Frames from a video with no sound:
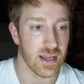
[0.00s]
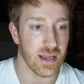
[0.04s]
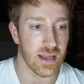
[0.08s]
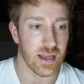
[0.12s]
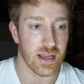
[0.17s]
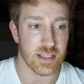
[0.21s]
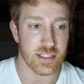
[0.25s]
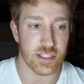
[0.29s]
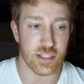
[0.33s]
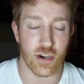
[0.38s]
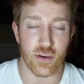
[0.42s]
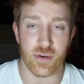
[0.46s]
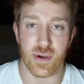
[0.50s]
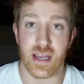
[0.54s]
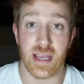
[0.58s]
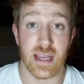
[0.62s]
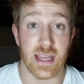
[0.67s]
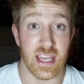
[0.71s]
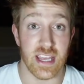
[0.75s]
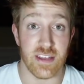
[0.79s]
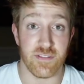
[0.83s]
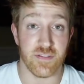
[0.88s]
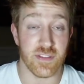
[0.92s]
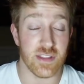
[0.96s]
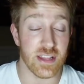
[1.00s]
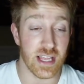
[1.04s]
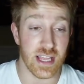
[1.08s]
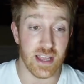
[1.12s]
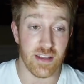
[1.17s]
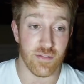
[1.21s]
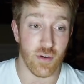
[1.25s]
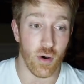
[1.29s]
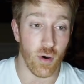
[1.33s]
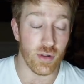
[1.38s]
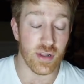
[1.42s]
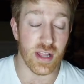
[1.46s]
So if
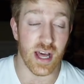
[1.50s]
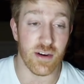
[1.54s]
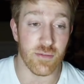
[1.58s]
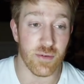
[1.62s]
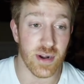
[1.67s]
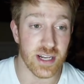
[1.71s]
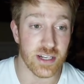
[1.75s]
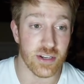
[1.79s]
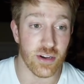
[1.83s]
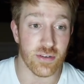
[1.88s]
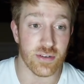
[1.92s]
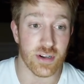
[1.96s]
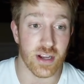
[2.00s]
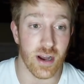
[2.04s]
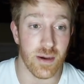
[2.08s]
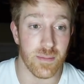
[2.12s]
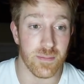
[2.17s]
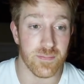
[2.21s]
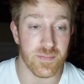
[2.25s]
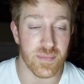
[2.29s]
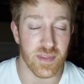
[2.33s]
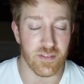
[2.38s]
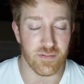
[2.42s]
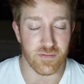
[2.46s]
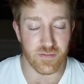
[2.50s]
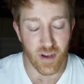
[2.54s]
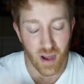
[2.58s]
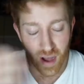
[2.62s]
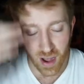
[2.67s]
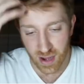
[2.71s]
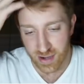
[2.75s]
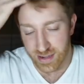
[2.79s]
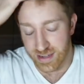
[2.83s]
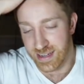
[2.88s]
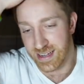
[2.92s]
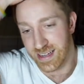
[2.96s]
if whole lotta red don't come,
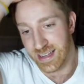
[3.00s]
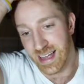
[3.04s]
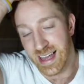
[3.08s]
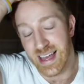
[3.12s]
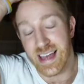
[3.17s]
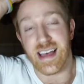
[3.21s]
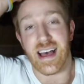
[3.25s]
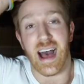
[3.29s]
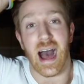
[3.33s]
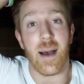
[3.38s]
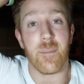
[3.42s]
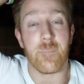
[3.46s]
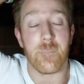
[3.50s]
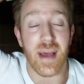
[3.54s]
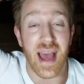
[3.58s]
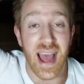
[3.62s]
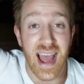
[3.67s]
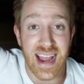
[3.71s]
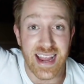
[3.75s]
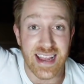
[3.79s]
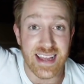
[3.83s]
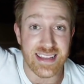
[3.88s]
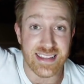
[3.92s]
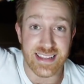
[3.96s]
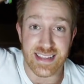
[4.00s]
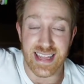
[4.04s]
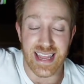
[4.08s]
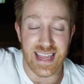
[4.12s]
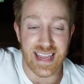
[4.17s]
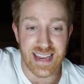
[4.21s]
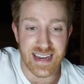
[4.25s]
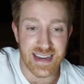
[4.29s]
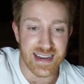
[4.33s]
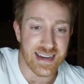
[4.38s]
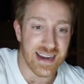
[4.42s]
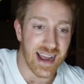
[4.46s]
fuck, I'm back
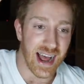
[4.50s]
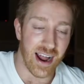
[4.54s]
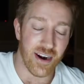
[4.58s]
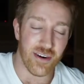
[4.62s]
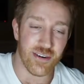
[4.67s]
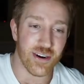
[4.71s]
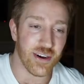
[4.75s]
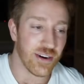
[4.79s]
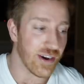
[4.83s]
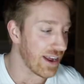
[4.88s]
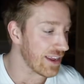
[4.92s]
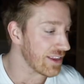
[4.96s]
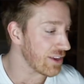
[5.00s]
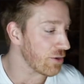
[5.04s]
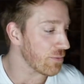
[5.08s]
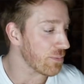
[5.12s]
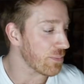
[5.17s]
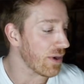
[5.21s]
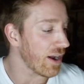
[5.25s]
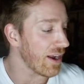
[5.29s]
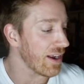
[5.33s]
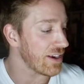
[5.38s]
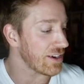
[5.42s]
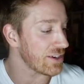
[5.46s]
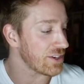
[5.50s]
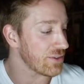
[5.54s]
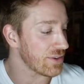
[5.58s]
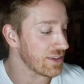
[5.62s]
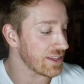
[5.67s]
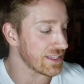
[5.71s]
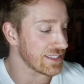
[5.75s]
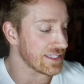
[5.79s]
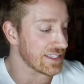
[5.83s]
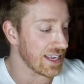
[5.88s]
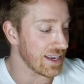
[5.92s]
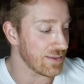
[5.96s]
in. I don't know. You're probably doing the
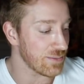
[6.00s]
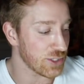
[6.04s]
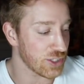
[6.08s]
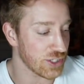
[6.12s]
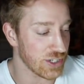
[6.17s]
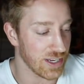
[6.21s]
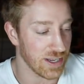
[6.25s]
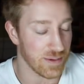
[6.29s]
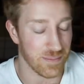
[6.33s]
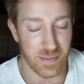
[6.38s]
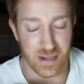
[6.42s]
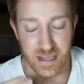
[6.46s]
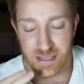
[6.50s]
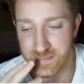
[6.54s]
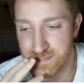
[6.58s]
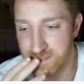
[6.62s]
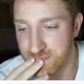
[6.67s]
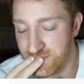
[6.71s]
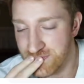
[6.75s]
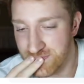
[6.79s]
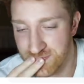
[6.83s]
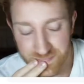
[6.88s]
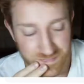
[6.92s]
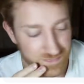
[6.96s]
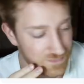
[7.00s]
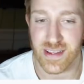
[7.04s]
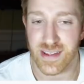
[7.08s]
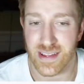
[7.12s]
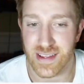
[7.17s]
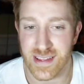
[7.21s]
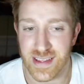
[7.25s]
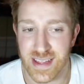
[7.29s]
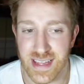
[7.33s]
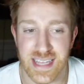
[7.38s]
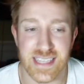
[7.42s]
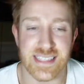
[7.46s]
same shit, but
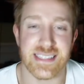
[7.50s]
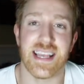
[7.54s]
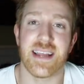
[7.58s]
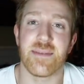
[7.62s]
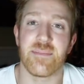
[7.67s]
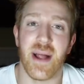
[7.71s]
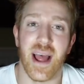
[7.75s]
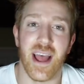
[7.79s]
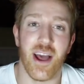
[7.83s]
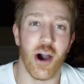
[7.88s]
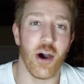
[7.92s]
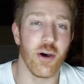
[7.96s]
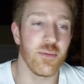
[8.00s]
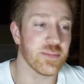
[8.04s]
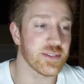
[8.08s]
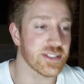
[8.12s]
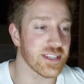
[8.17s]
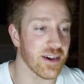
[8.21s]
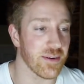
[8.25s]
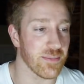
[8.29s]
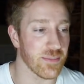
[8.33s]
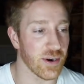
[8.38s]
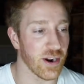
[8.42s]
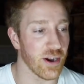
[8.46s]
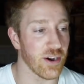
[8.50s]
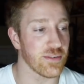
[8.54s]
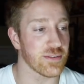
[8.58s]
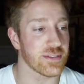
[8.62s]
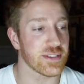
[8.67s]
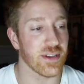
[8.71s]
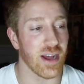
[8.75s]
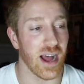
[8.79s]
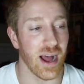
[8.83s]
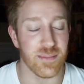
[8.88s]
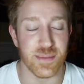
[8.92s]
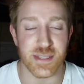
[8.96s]
he's getting my hopes up, bro.
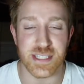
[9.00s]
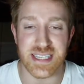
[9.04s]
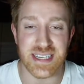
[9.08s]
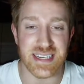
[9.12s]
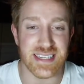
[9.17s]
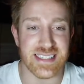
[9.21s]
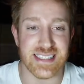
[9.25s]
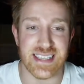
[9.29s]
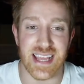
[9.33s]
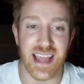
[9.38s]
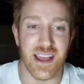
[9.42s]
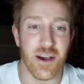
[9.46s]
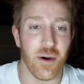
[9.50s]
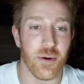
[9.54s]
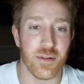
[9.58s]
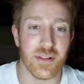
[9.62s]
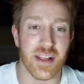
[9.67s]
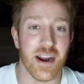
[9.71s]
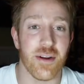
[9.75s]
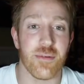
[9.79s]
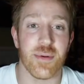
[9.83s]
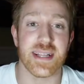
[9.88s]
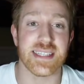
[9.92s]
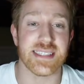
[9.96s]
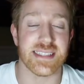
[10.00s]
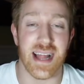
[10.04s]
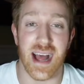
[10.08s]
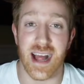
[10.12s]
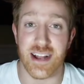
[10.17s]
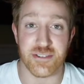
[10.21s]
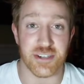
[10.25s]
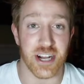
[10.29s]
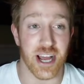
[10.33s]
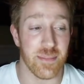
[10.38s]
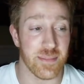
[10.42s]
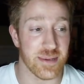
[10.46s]
So I'm just gonna say whole lotta red's not
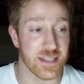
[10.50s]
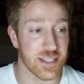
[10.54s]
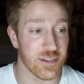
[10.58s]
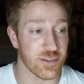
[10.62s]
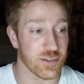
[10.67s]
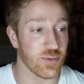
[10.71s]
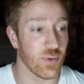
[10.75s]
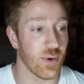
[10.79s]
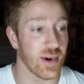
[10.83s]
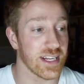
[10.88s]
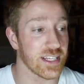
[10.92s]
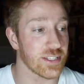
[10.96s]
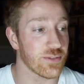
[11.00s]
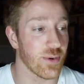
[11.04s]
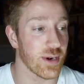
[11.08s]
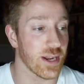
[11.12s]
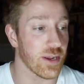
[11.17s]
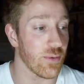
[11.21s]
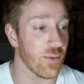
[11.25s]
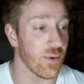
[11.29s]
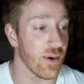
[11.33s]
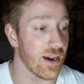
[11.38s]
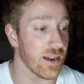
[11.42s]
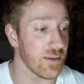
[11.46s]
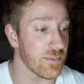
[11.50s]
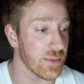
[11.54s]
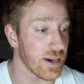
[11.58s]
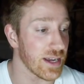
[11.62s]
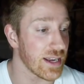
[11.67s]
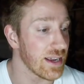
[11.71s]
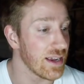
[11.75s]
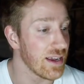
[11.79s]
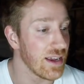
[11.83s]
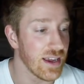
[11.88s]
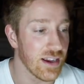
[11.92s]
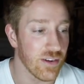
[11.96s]
dropping until 2021. But
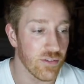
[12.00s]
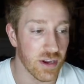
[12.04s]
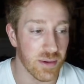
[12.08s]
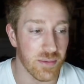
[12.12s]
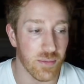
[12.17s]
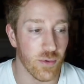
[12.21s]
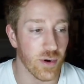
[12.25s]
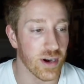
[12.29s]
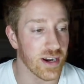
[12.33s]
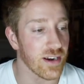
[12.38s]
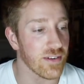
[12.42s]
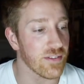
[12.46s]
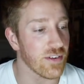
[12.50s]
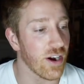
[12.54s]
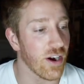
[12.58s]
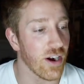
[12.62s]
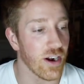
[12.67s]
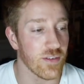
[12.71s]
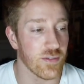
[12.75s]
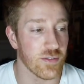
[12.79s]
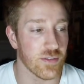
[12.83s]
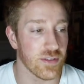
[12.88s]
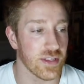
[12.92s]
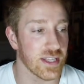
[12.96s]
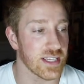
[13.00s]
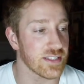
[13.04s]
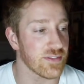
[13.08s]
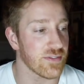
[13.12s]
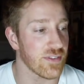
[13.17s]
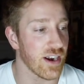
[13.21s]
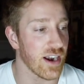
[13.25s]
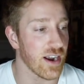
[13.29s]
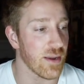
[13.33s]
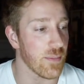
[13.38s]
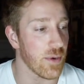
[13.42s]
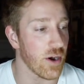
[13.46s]
we've been working hard for this
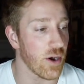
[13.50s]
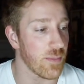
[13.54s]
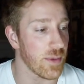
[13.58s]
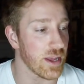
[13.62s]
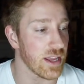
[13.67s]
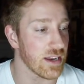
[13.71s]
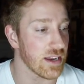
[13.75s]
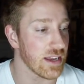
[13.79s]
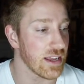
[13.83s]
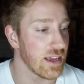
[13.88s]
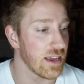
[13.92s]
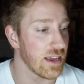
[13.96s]
very moment.